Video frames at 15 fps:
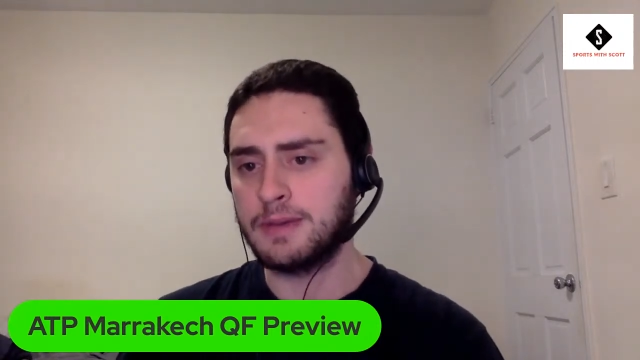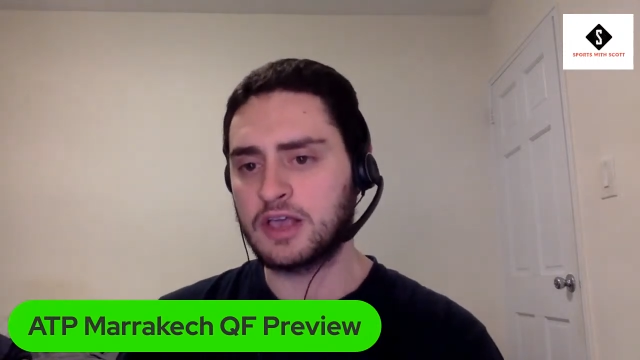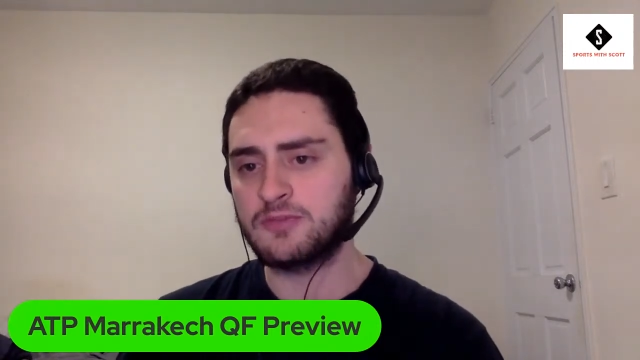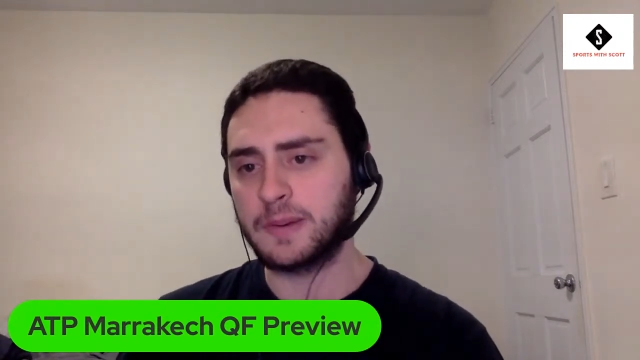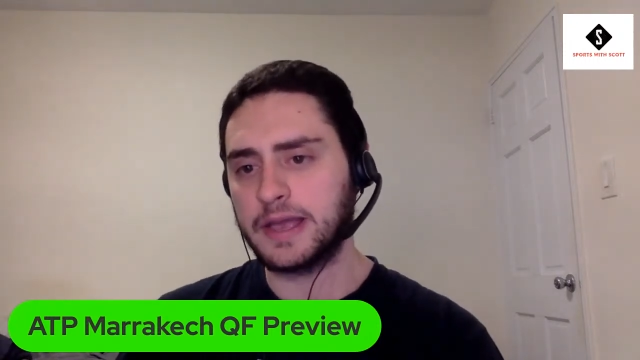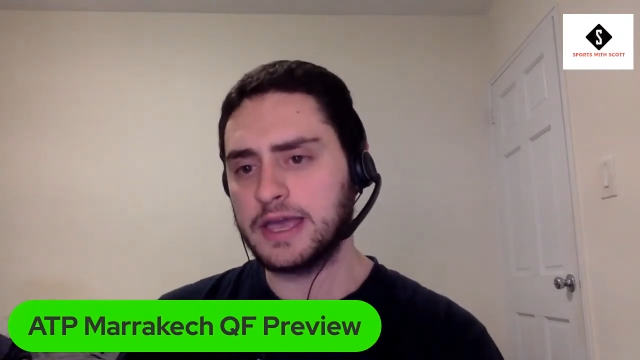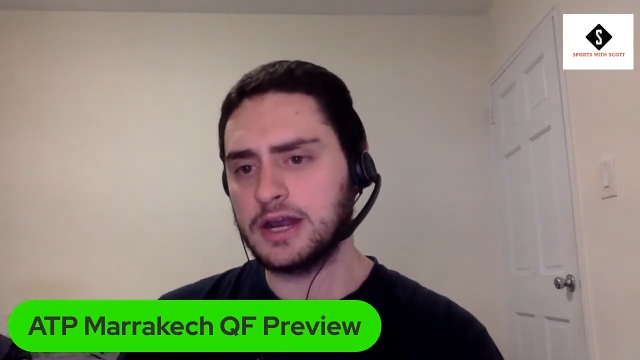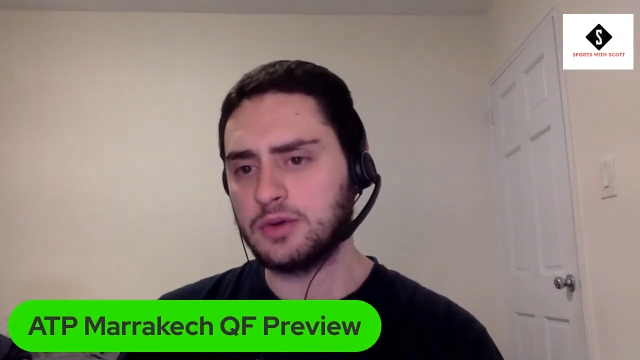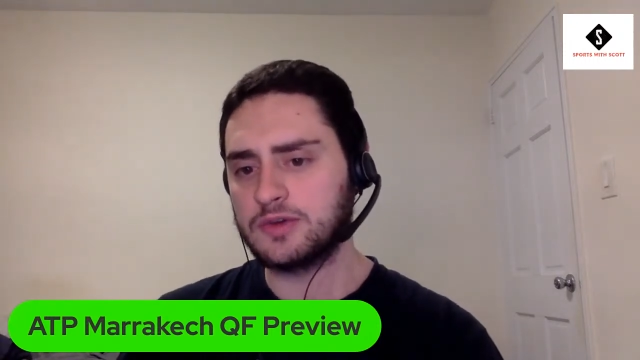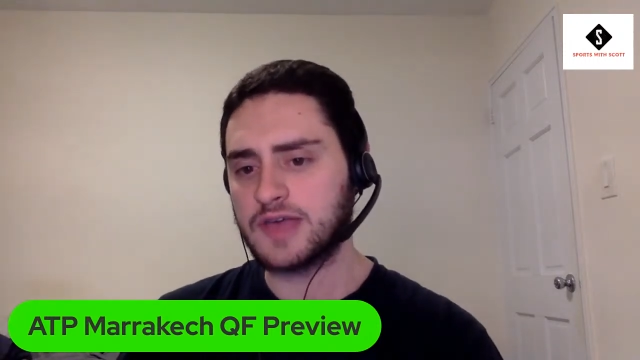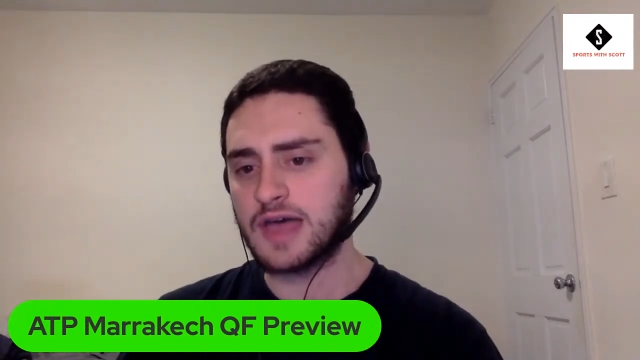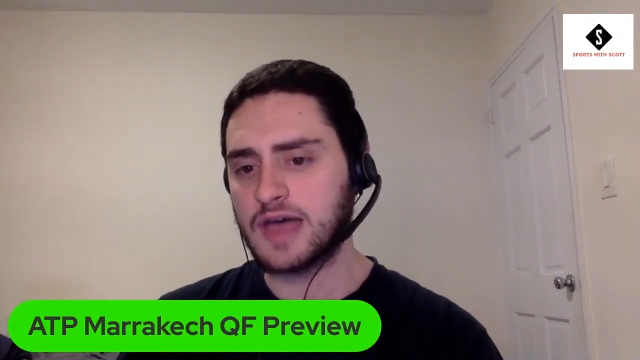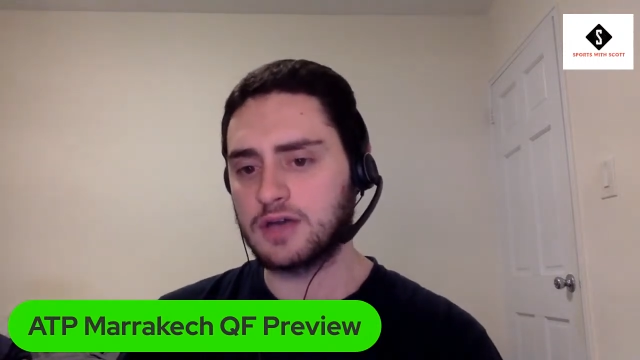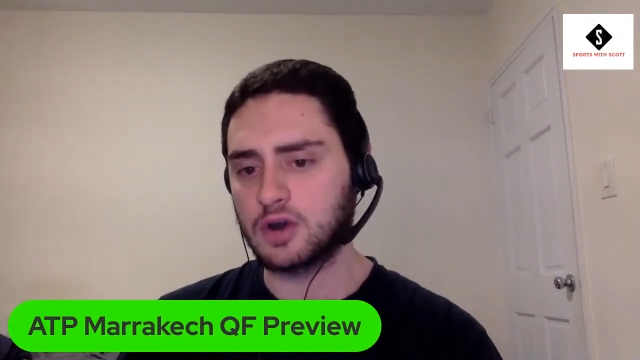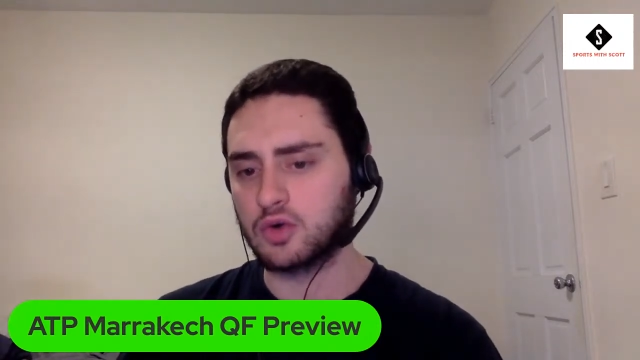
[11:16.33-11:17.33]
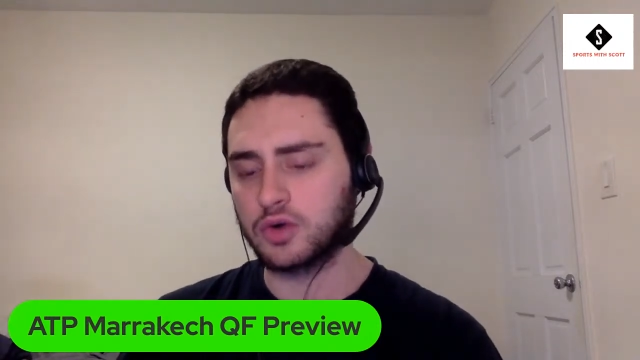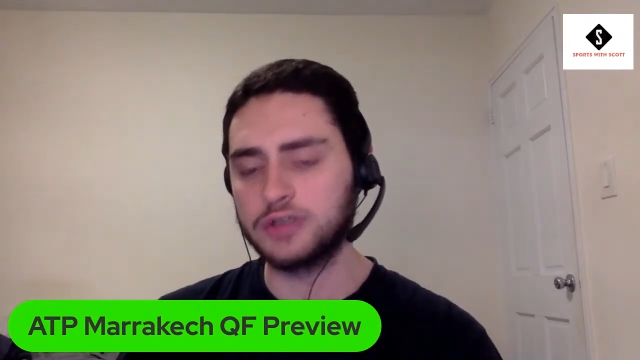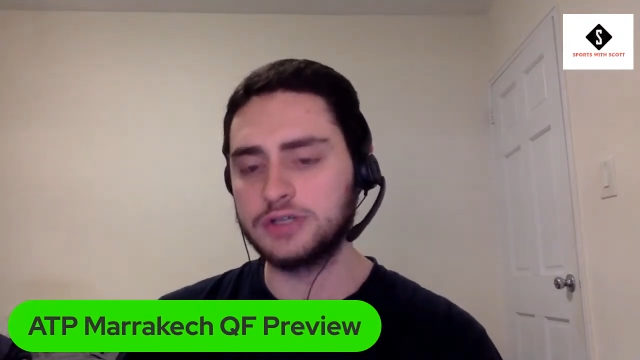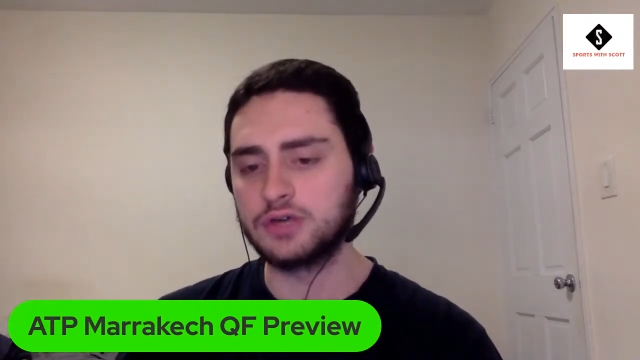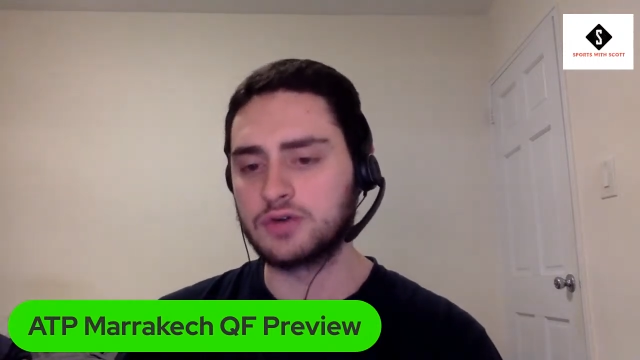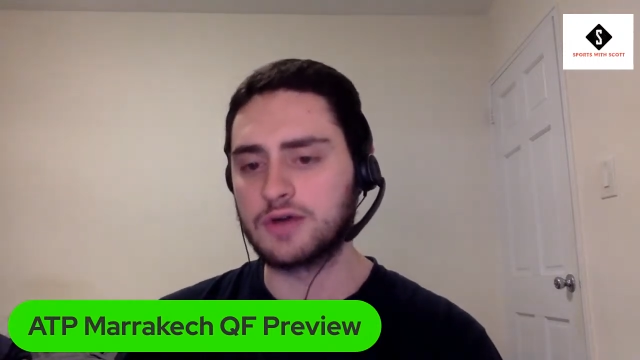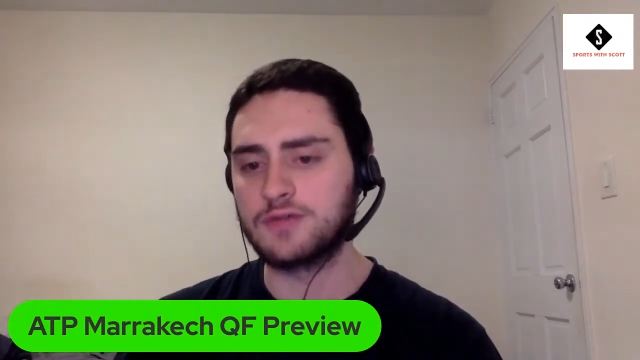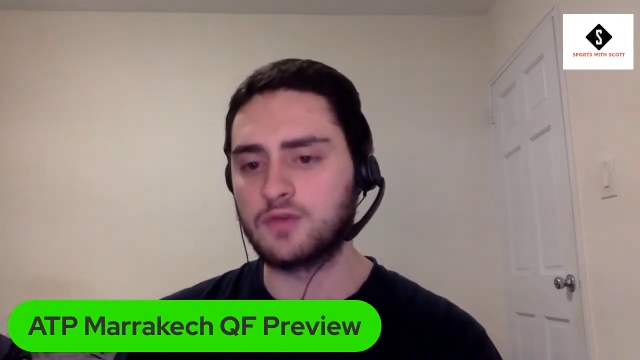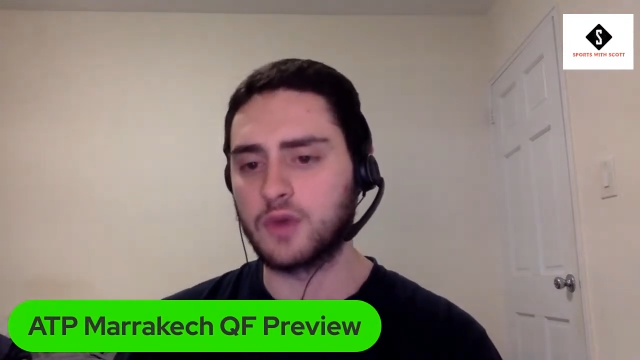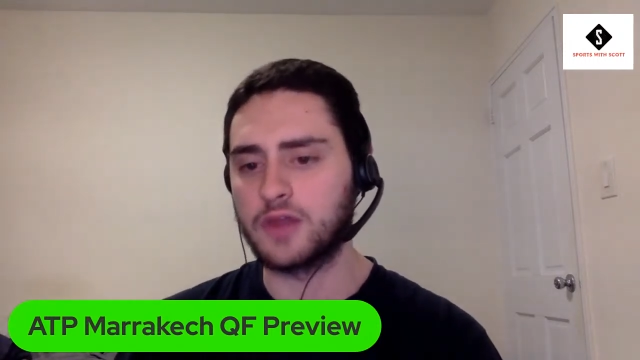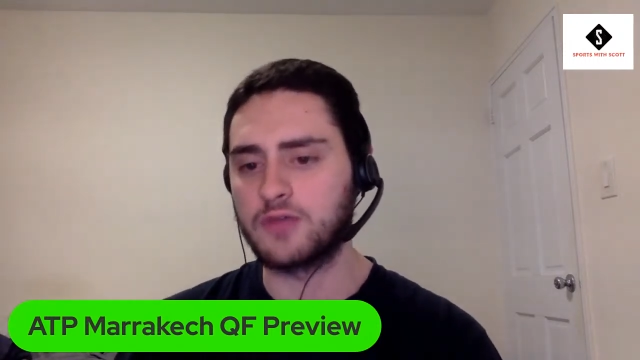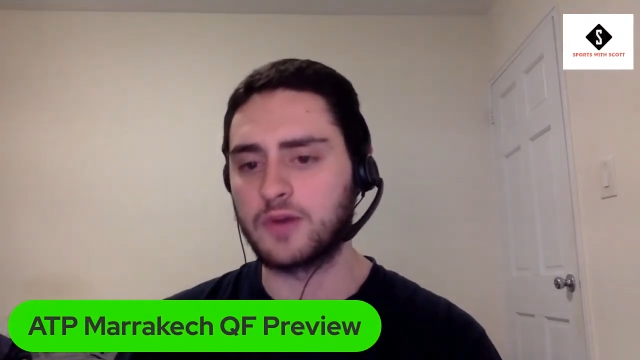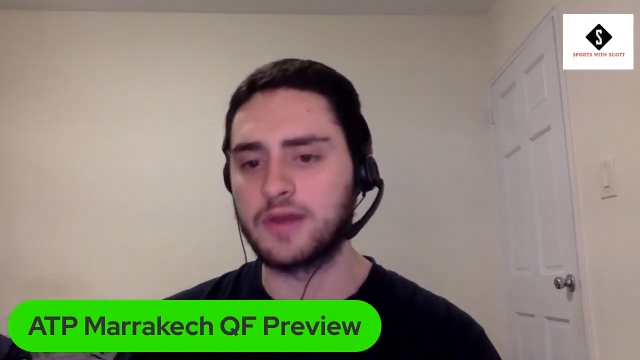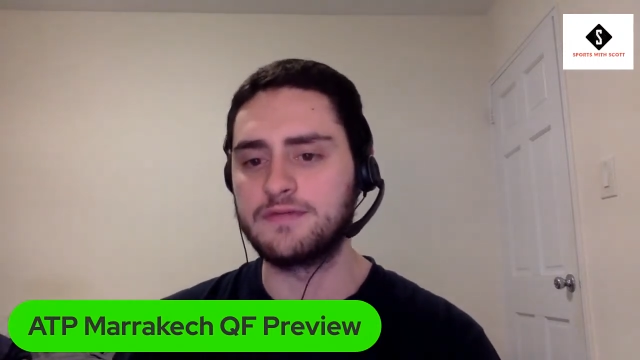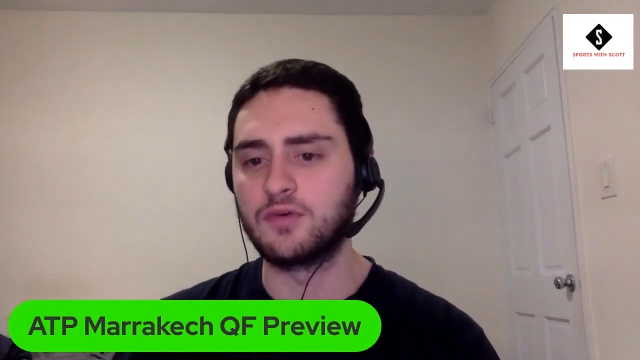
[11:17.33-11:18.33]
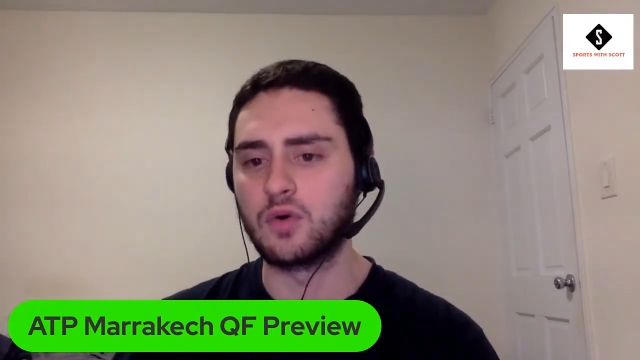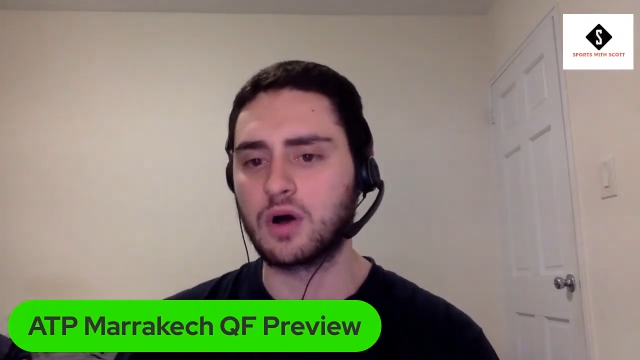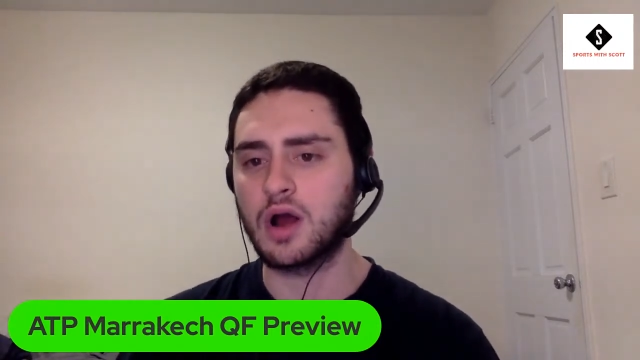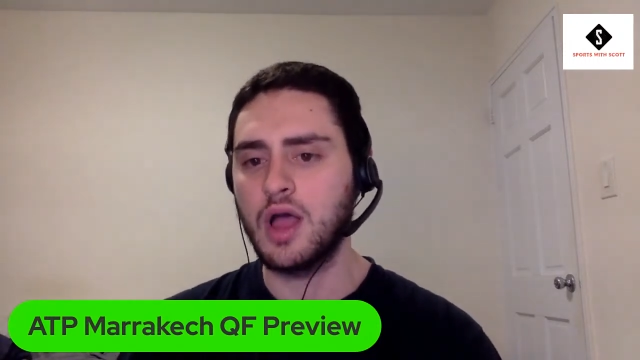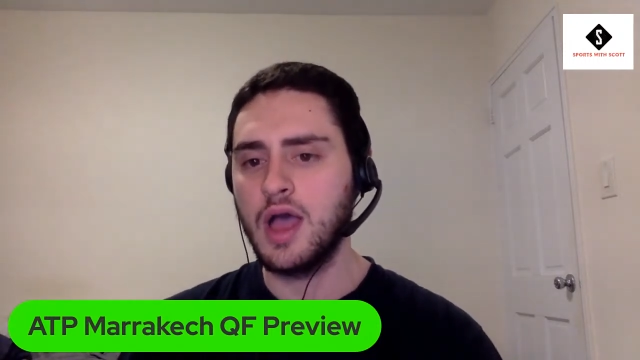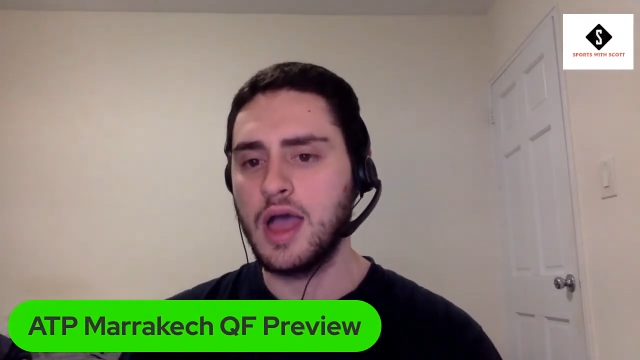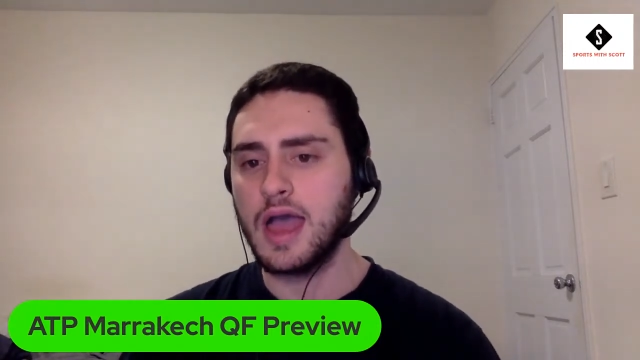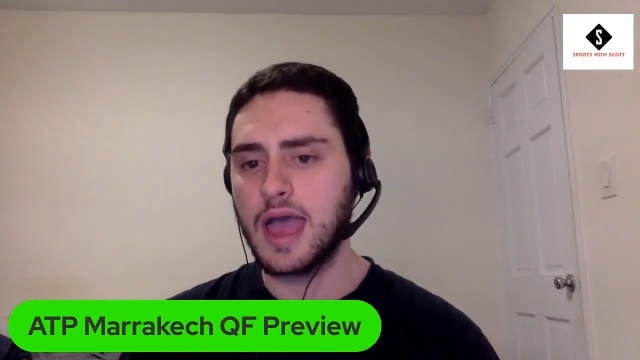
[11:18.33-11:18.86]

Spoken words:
because Baena was having a really rough 2024,